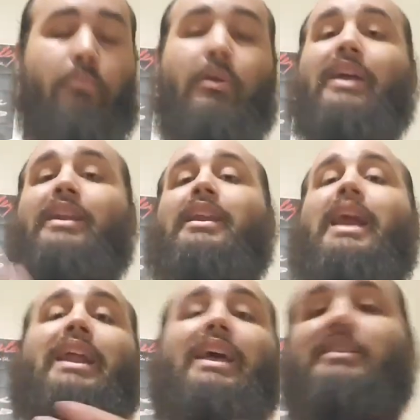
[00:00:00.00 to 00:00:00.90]
But in a
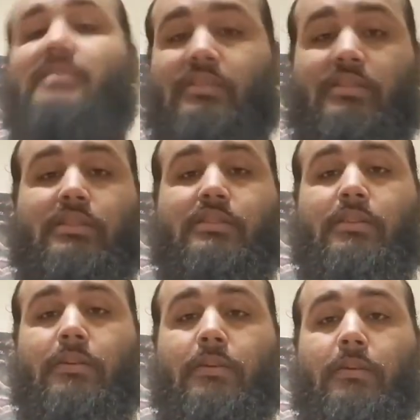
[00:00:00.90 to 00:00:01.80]
lot of instances,
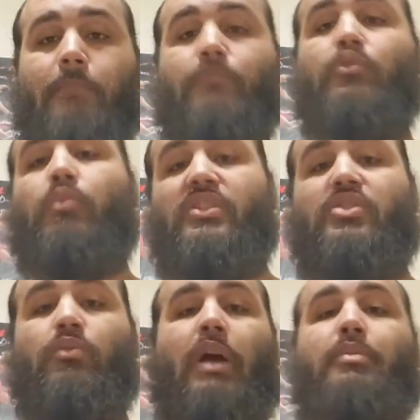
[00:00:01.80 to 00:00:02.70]
the
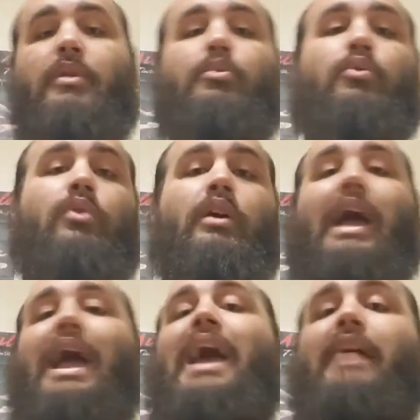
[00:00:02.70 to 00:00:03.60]
reason why people
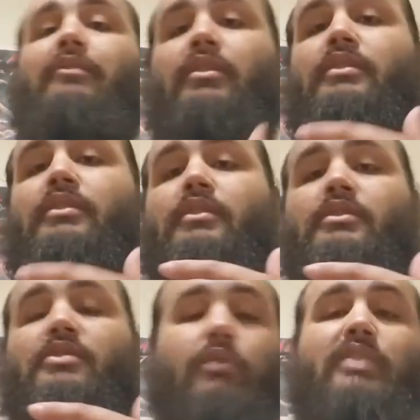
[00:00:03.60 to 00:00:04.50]
have
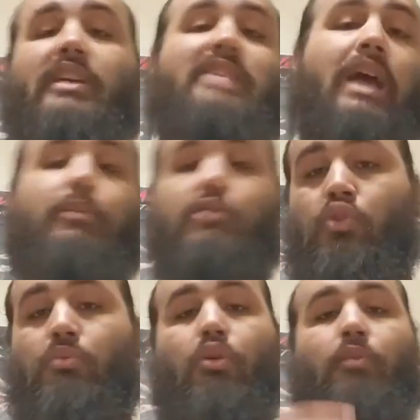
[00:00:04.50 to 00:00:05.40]
certain things happen to
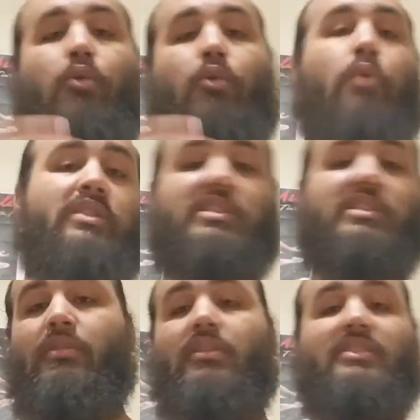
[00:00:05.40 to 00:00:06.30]
them or are born with
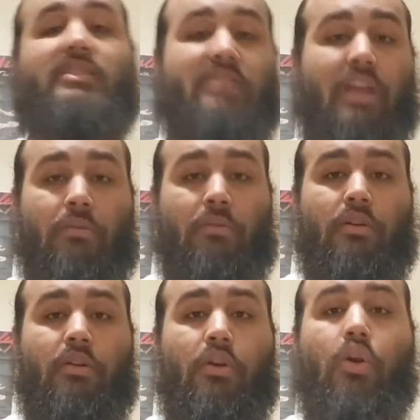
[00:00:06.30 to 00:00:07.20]
disabilities, etc.,
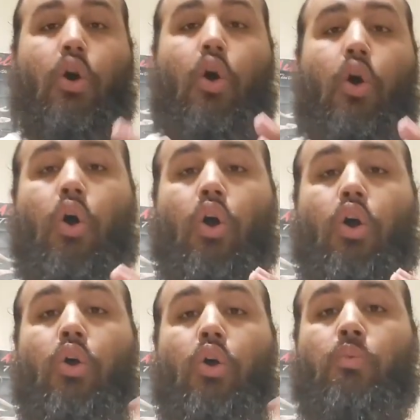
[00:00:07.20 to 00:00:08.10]
are
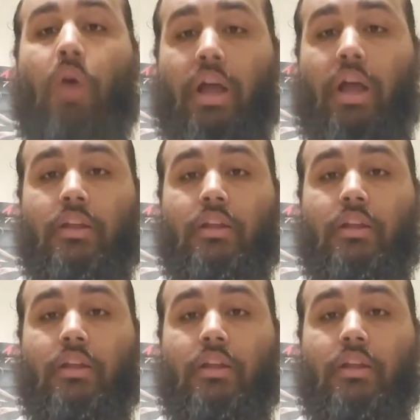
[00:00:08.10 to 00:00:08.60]
what?